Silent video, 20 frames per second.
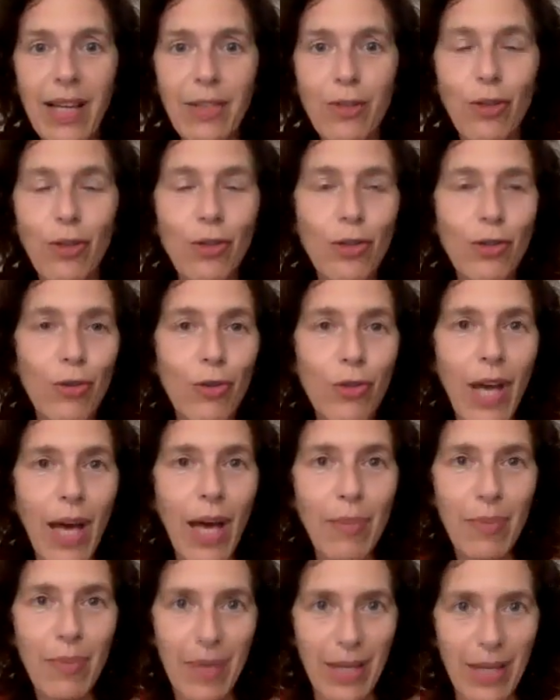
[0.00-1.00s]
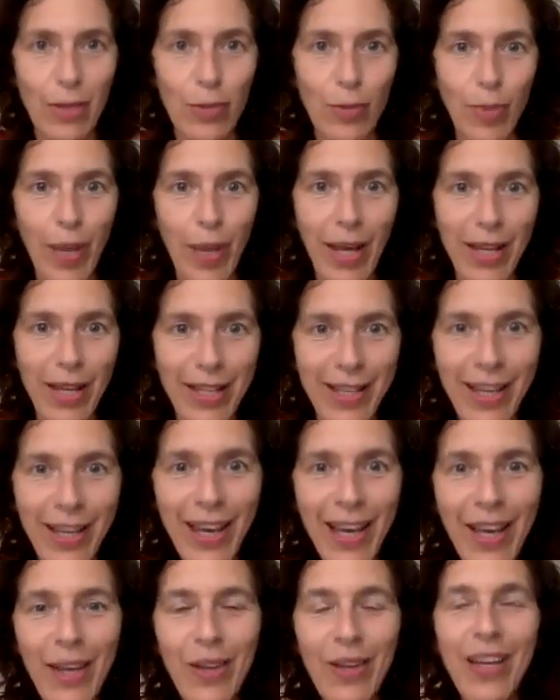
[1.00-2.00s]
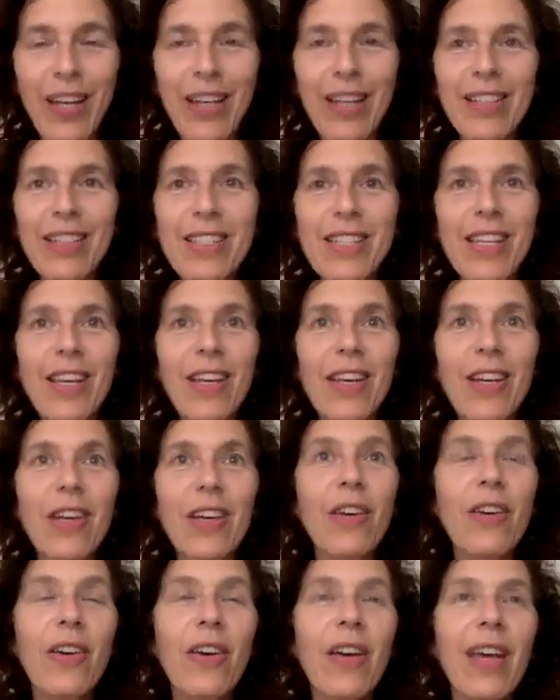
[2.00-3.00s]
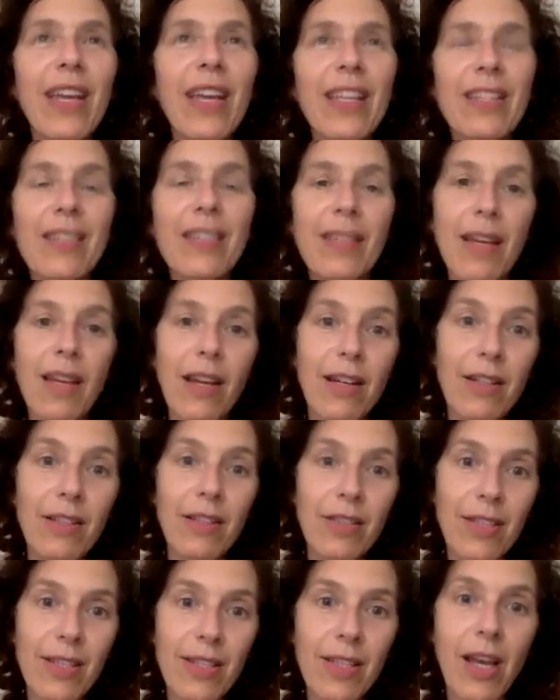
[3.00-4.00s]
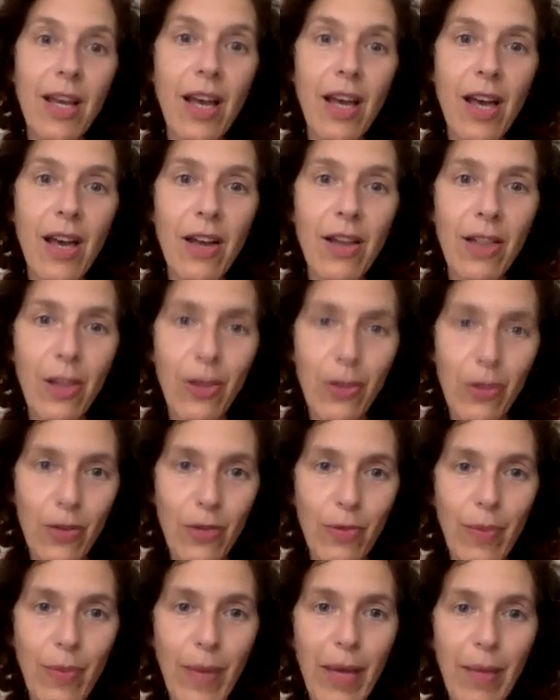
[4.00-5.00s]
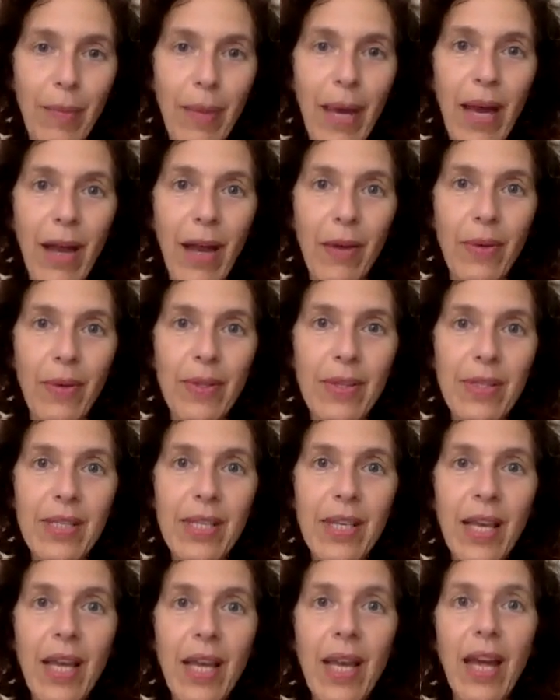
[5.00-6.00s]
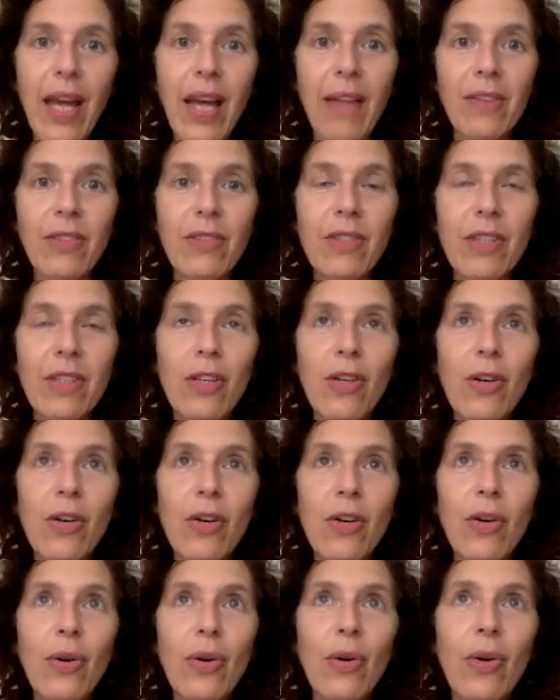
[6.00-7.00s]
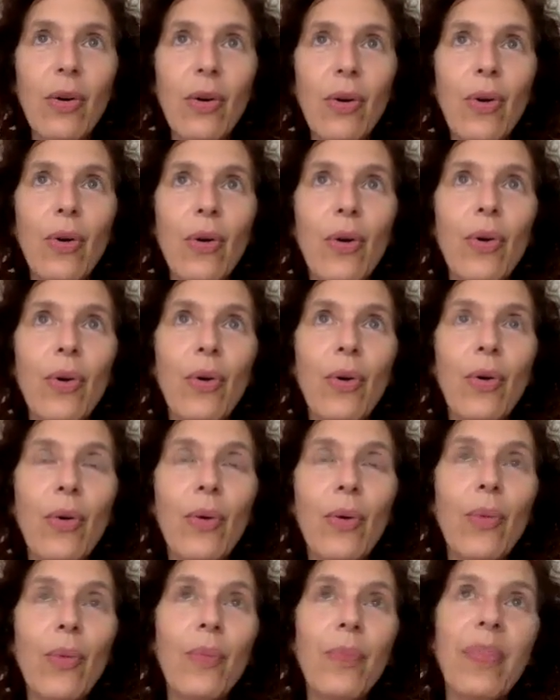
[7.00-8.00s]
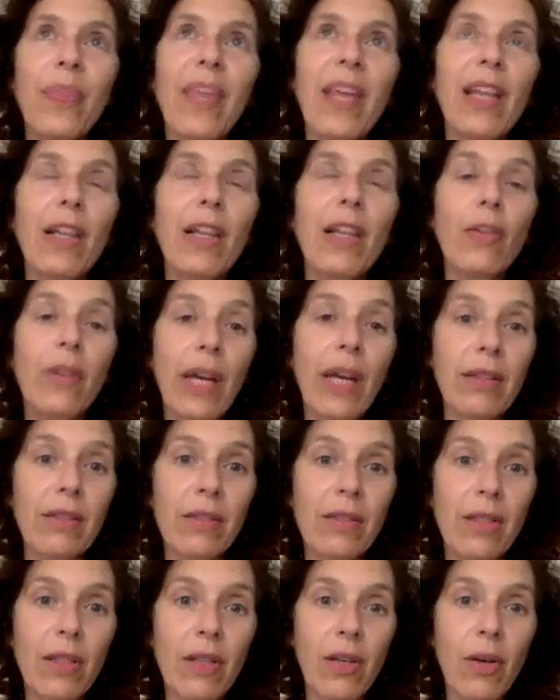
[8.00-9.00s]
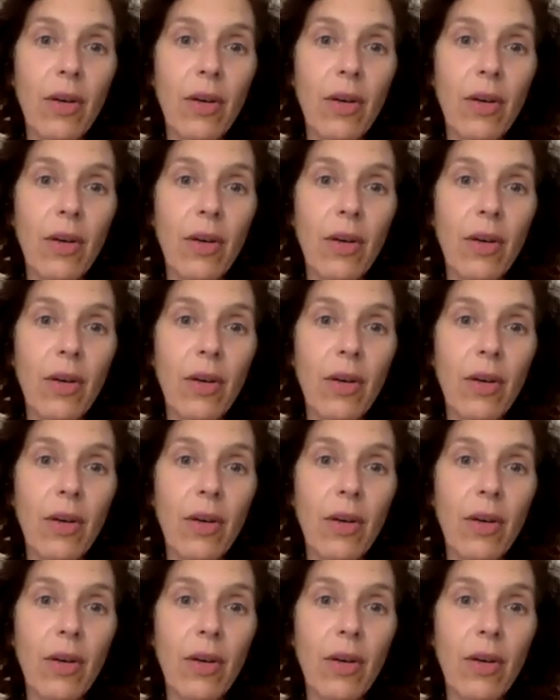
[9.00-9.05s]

Notre Dame H-back, and it scares a lot of my parents, and so they look at